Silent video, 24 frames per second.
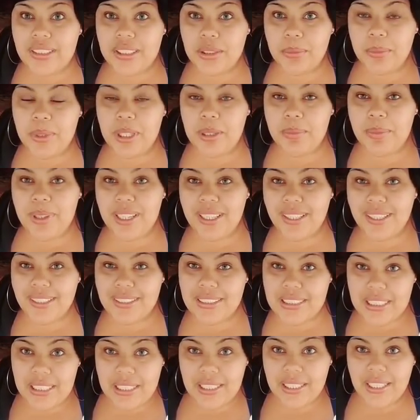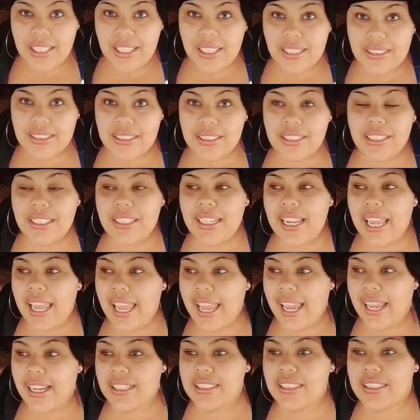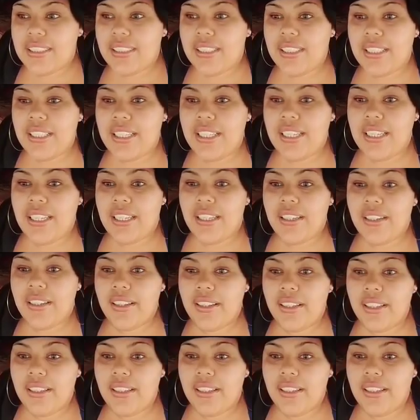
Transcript: to me being a teenager and actually,